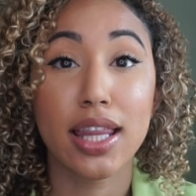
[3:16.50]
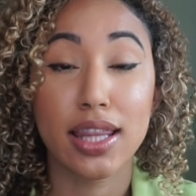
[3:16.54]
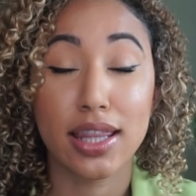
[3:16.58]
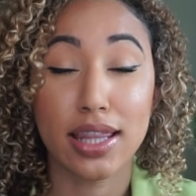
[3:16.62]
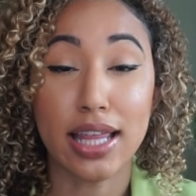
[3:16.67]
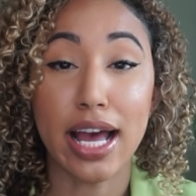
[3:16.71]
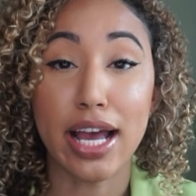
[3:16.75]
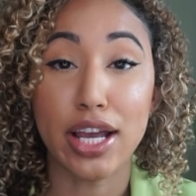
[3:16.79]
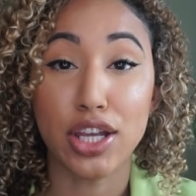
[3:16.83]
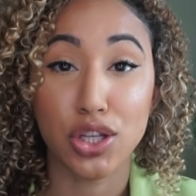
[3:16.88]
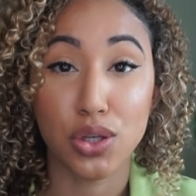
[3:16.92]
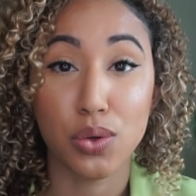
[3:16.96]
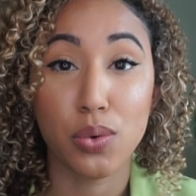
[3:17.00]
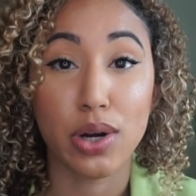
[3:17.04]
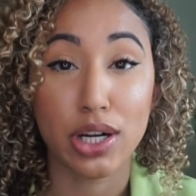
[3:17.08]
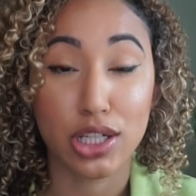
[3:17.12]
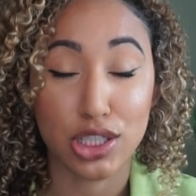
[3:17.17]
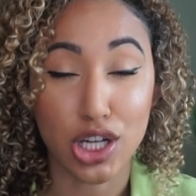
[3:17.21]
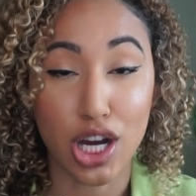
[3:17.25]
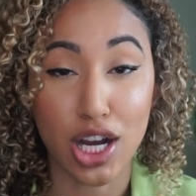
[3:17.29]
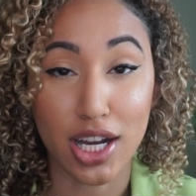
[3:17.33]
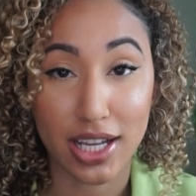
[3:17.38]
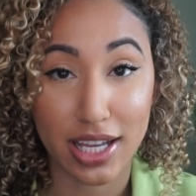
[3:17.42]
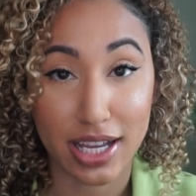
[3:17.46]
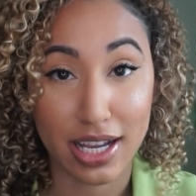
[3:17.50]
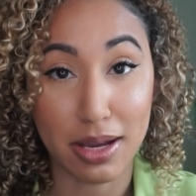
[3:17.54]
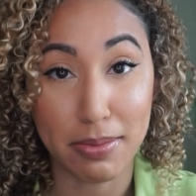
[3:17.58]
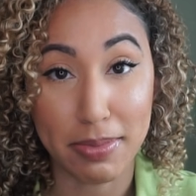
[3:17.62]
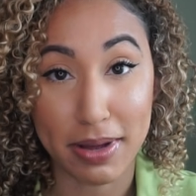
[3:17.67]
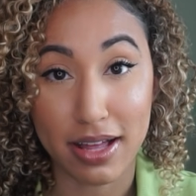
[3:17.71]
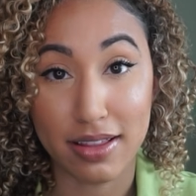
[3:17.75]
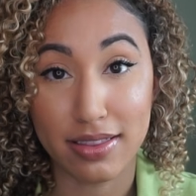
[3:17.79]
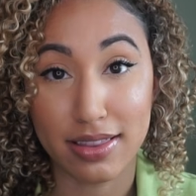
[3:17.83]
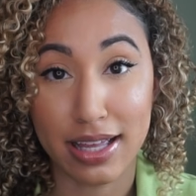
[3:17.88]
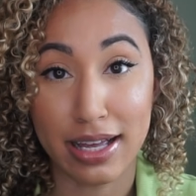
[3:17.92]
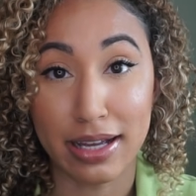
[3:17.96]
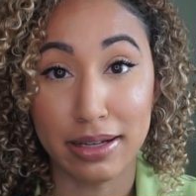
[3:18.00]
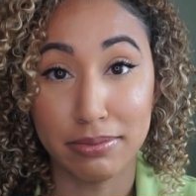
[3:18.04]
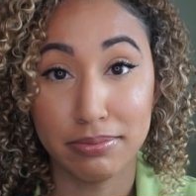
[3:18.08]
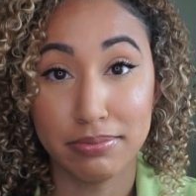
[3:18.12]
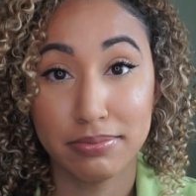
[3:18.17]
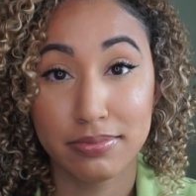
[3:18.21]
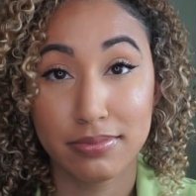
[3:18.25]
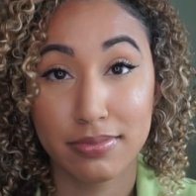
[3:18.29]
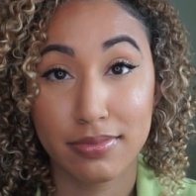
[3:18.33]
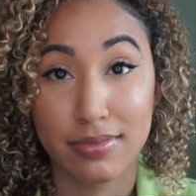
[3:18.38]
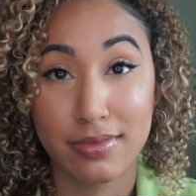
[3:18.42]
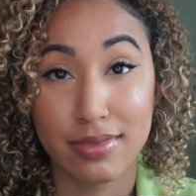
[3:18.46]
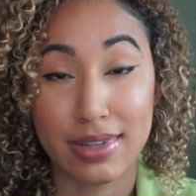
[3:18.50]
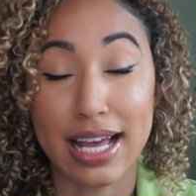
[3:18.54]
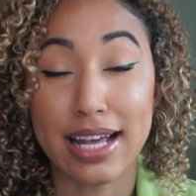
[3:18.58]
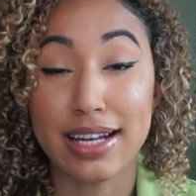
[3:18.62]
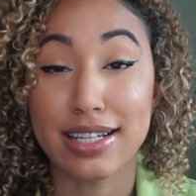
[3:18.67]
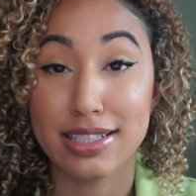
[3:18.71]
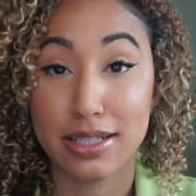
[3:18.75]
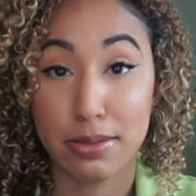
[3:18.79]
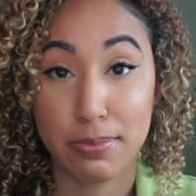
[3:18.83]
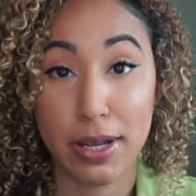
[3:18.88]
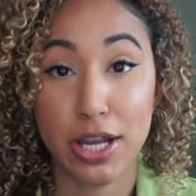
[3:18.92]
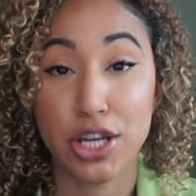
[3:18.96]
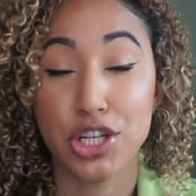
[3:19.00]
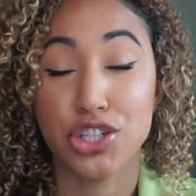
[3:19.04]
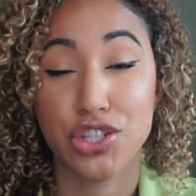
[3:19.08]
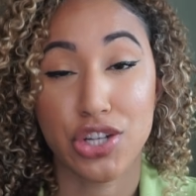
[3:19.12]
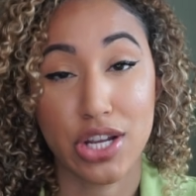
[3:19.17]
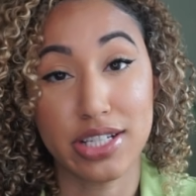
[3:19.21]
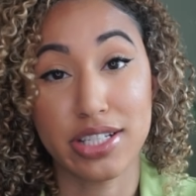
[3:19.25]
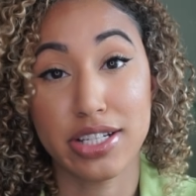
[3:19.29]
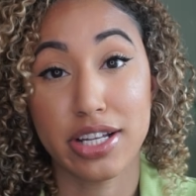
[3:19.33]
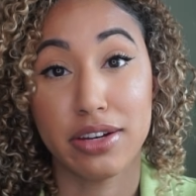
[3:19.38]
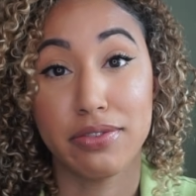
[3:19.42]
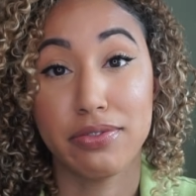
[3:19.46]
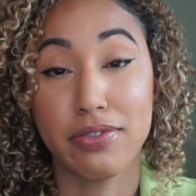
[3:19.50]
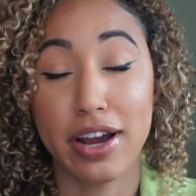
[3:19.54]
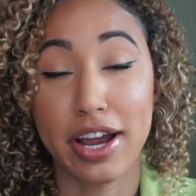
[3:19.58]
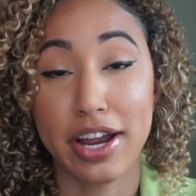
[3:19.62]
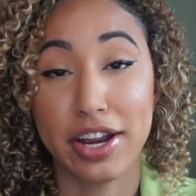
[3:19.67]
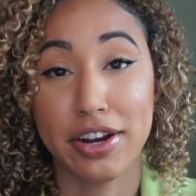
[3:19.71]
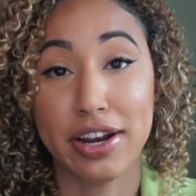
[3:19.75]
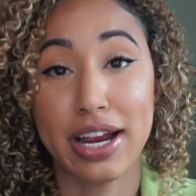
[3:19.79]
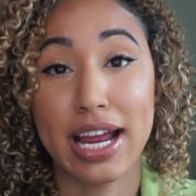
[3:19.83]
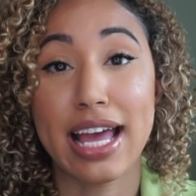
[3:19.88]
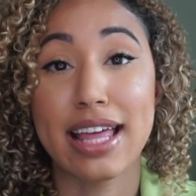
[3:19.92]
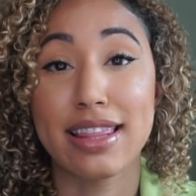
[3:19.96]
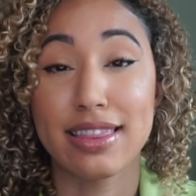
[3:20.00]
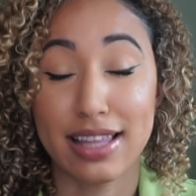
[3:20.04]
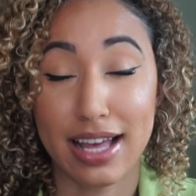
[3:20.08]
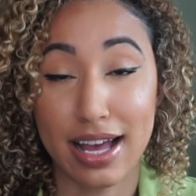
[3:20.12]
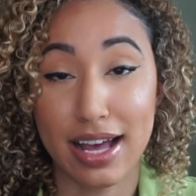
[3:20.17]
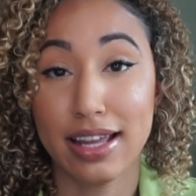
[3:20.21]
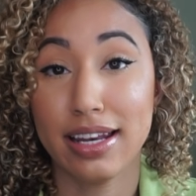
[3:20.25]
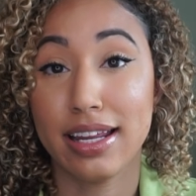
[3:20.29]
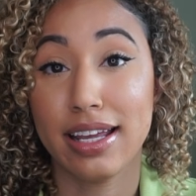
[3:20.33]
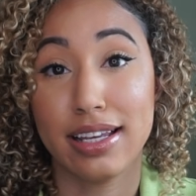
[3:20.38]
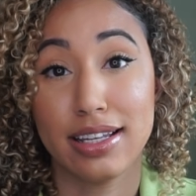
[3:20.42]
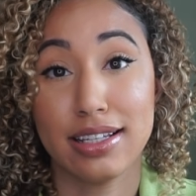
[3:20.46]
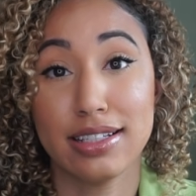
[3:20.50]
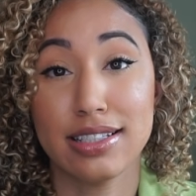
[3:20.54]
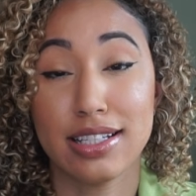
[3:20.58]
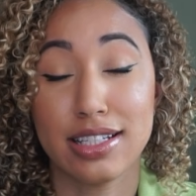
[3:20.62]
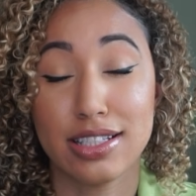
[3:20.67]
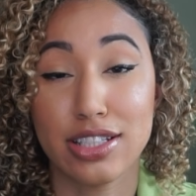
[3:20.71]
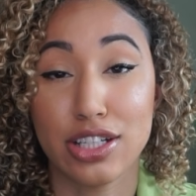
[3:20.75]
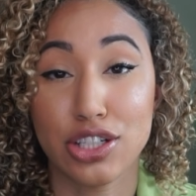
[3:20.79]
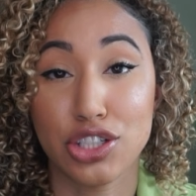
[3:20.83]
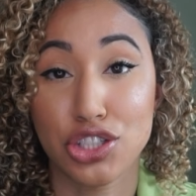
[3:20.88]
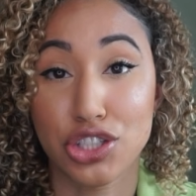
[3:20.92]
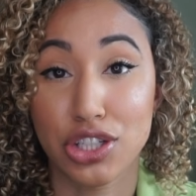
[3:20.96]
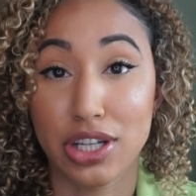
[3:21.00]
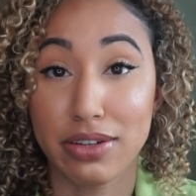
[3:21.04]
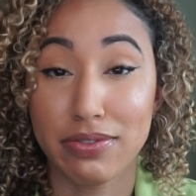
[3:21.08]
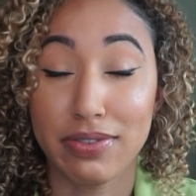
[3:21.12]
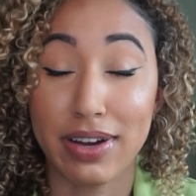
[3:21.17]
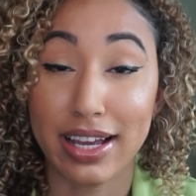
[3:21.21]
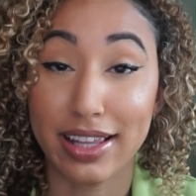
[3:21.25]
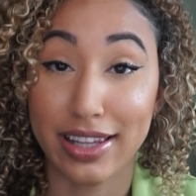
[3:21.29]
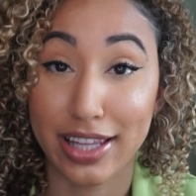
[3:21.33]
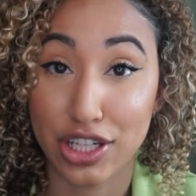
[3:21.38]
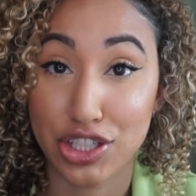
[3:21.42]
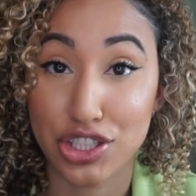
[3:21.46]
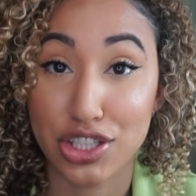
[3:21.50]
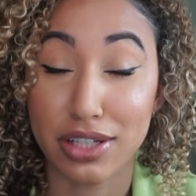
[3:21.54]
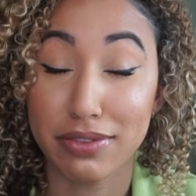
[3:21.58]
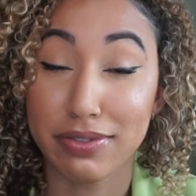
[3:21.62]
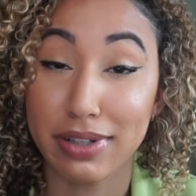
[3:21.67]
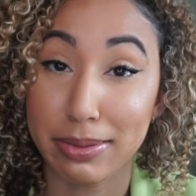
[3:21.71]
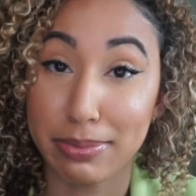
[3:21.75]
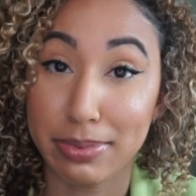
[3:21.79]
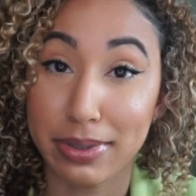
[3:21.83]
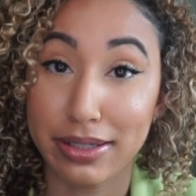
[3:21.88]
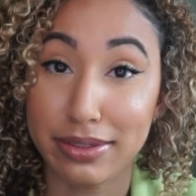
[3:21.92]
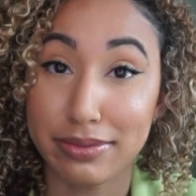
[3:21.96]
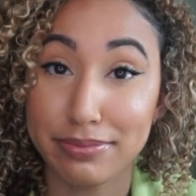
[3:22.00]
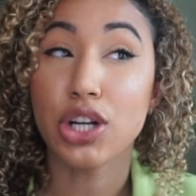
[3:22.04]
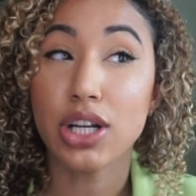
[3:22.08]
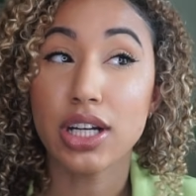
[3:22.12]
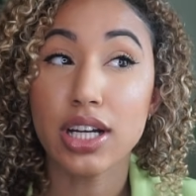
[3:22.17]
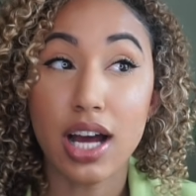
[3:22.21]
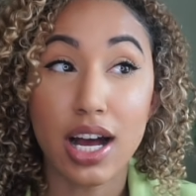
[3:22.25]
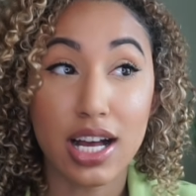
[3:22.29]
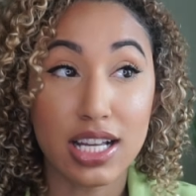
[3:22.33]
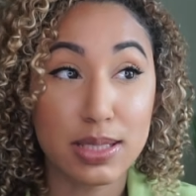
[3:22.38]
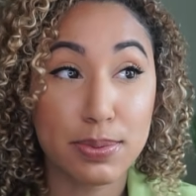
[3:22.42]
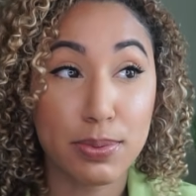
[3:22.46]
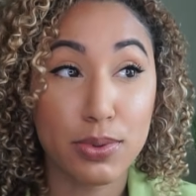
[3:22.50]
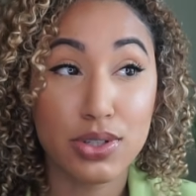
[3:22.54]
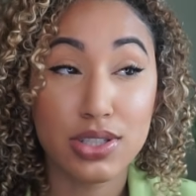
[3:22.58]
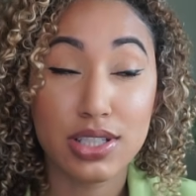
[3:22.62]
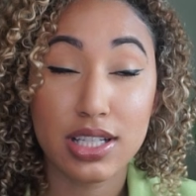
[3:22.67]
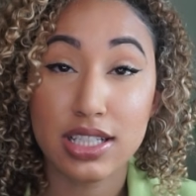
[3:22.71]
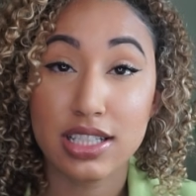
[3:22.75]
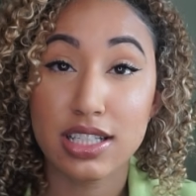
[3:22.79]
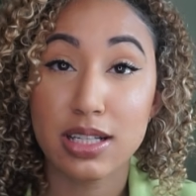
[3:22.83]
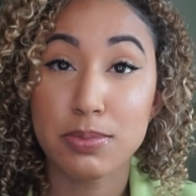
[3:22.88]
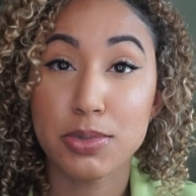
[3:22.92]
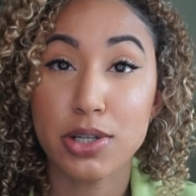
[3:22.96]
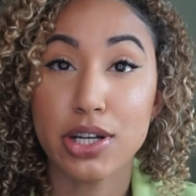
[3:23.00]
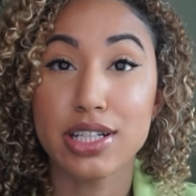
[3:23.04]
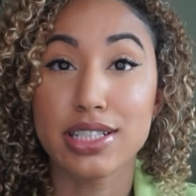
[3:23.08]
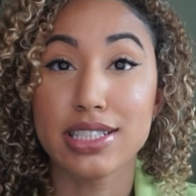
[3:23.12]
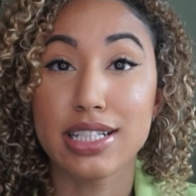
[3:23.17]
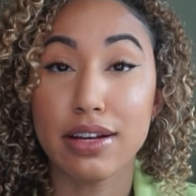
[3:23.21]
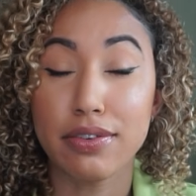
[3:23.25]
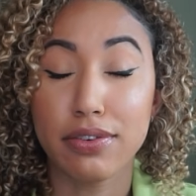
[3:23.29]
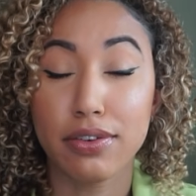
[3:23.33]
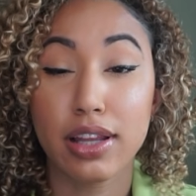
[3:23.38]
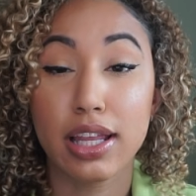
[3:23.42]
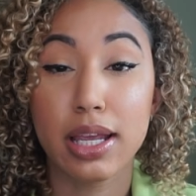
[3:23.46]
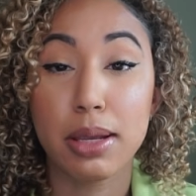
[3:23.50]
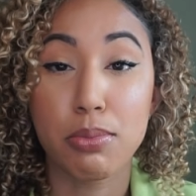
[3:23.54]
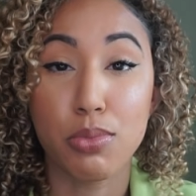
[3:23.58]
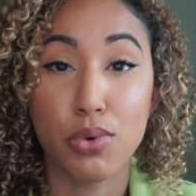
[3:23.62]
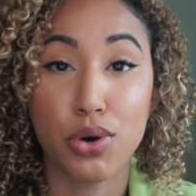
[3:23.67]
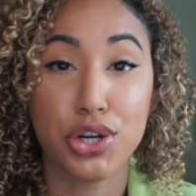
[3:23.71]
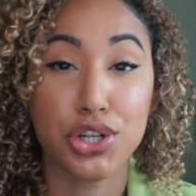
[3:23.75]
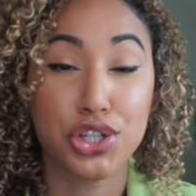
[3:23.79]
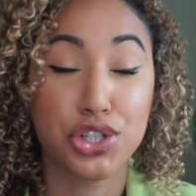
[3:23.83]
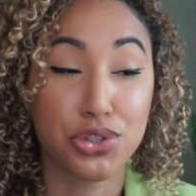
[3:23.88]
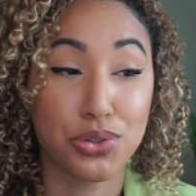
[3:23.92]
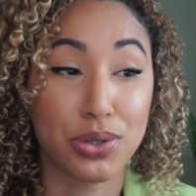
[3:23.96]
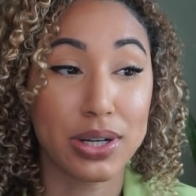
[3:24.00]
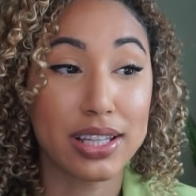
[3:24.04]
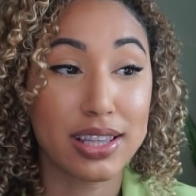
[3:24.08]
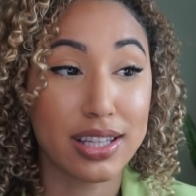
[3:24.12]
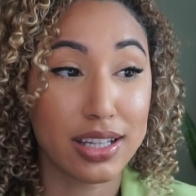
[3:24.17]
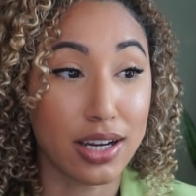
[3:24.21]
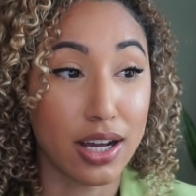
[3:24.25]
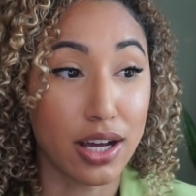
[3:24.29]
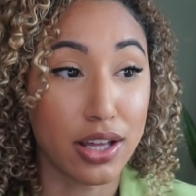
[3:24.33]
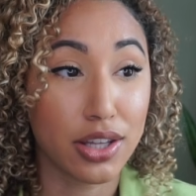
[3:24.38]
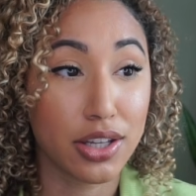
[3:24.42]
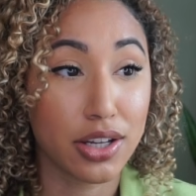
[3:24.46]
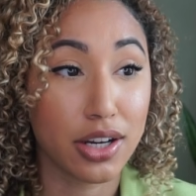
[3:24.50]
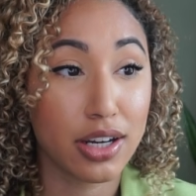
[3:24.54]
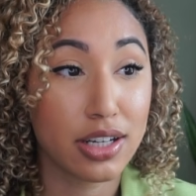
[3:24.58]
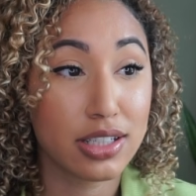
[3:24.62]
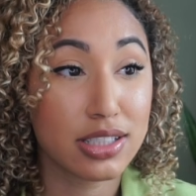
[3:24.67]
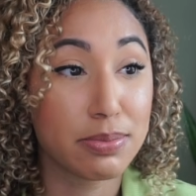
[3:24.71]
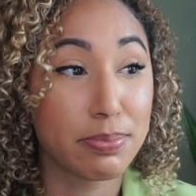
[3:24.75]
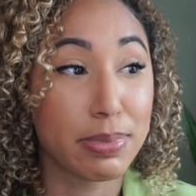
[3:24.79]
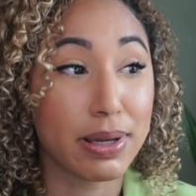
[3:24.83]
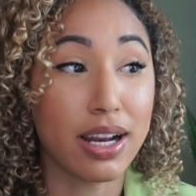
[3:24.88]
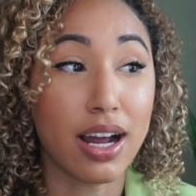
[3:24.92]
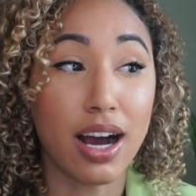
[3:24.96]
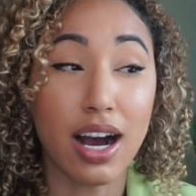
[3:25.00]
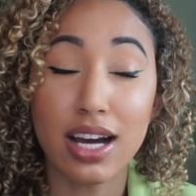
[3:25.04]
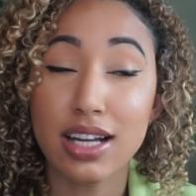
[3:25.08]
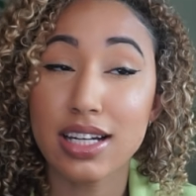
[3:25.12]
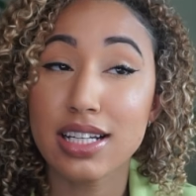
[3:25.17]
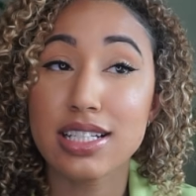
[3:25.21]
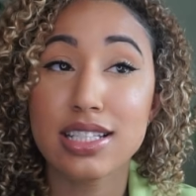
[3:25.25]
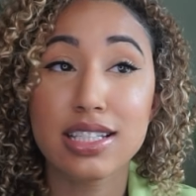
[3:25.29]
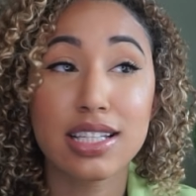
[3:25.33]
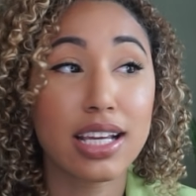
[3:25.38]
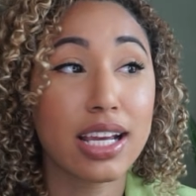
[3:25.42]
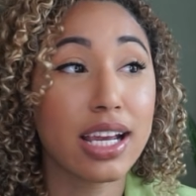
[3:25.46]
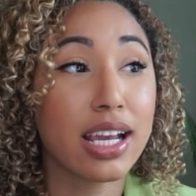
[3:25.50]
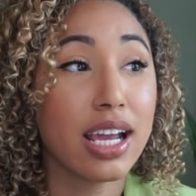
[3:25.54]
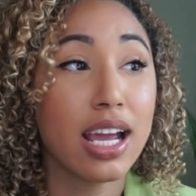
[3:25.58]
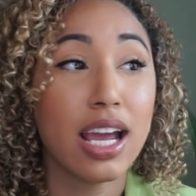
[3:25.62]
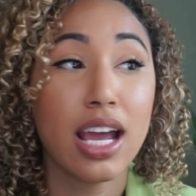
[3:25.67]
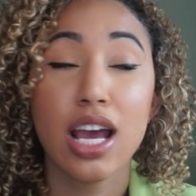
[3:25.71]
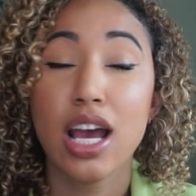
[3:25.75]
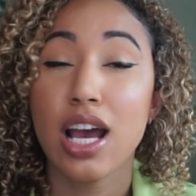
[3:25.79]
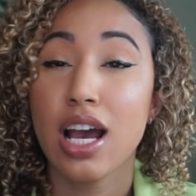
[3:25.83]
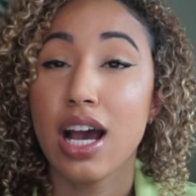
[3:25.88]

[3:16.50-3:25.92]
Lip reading: that you are talking about them, that is a patient identifier, and that is essentially a violation of HIPAA. Certain hospital systems are definitely more strict than others, but honestly,